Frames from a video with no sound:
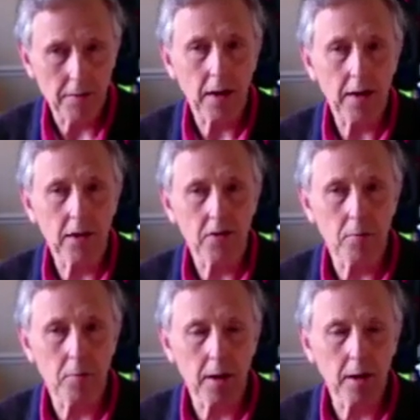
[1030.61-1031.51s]
They need to
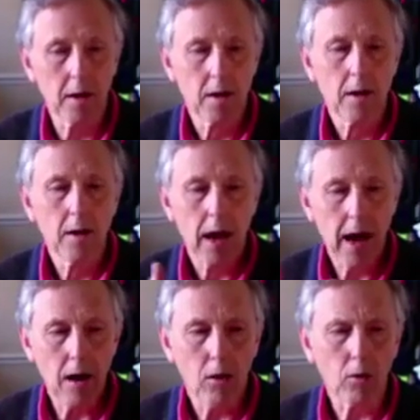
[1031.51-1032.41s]
be
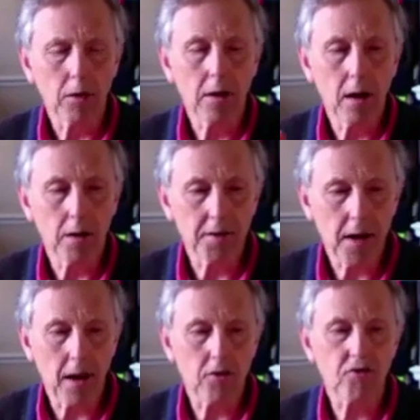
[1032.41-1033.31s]
held and
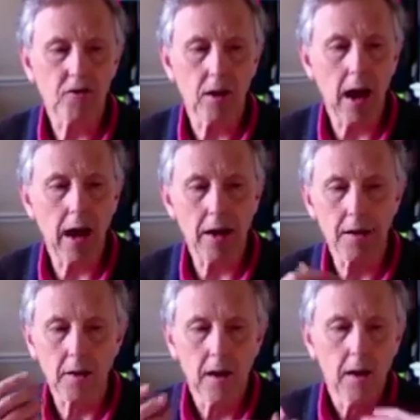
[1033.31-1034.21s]
touched,
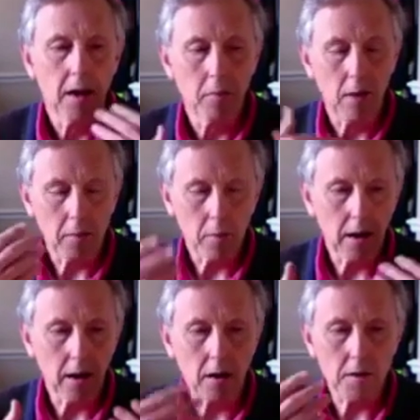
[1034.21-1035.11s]
and maybe
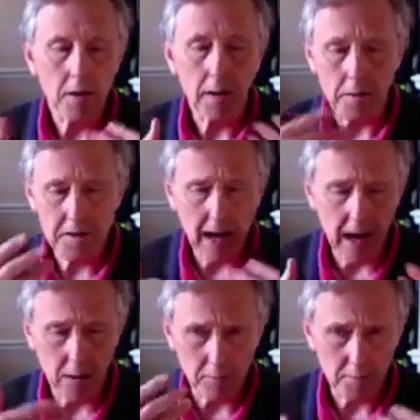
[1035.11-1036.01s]
little
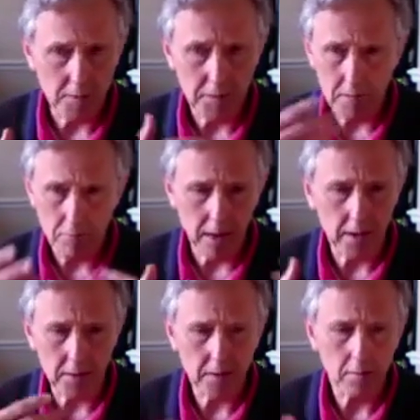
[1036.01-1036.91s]
sounds,
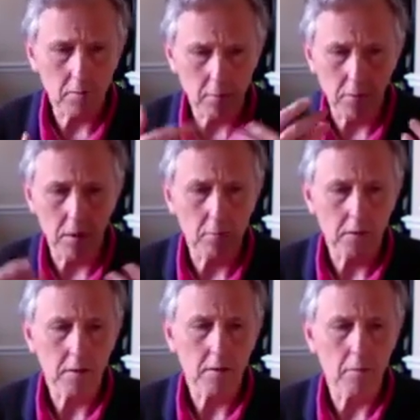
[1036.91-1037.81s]
things that
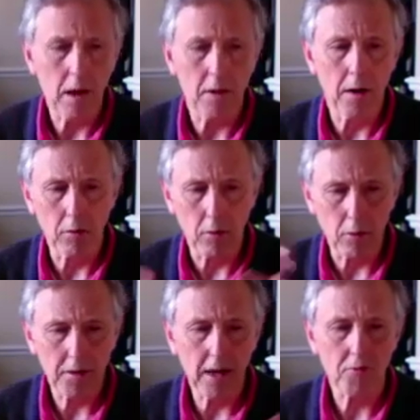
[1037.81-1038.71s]
mother or
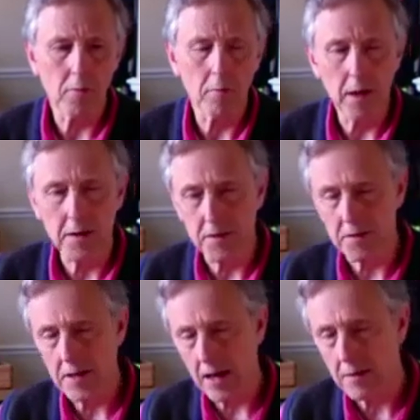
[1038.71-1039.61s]
attachment person
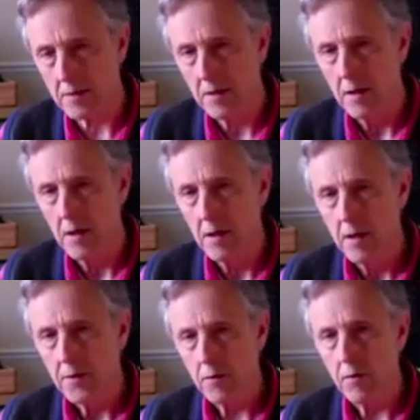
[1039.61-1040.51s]
says
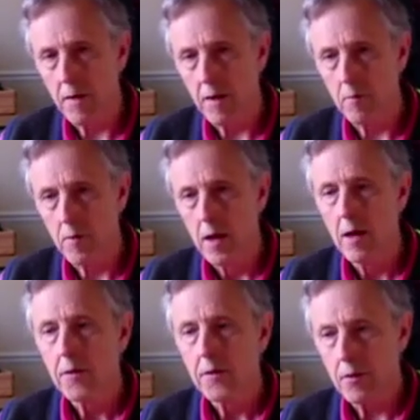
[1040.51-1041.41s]
to them
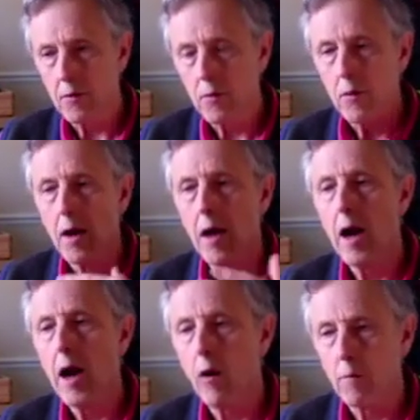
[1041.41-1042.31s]
to
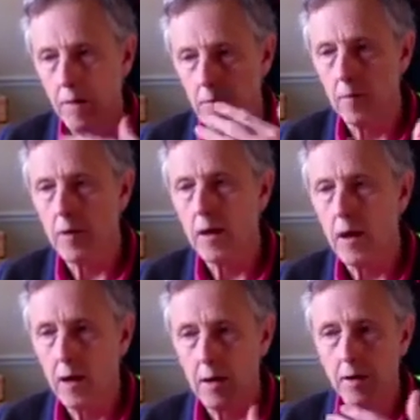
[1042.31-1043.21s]
help them
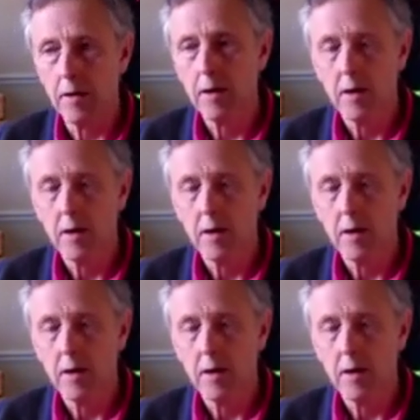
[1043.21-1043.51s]
learn